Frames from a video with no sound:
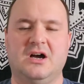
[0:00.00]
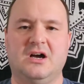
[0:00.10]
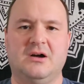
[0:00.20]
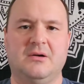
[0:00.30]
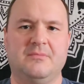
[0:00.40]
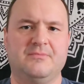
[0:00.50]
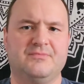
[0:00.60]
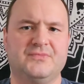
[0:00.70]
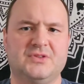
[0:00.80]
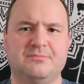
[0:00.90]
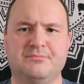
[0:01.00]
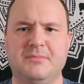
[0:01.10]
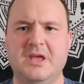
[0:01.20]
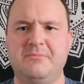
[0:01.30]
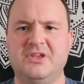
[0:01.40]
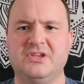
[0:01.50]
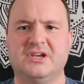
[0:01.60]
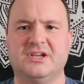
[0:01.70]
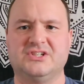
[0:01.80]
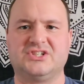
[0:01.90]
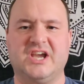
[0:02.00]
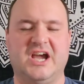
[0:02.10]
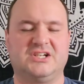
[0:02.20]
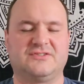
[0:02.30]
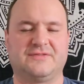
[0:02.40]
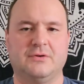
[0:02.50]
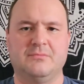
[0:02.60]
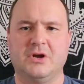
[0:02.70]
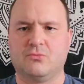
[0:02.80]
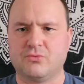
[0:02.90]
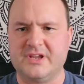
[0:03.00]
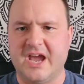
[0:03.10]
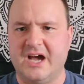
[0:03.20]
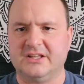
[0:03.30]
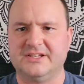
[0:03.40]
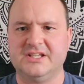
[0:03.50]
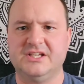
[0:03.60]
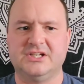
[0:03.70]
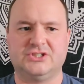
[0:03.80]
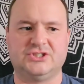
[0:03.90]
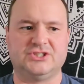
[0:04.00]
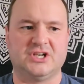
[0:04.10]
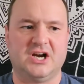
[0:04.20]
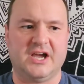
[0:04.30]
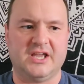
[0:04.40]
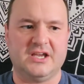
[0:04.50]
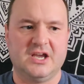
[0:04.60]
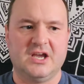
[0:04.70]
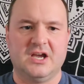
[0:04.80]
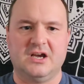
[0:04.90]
um, maybe uh, detached from reality, shy,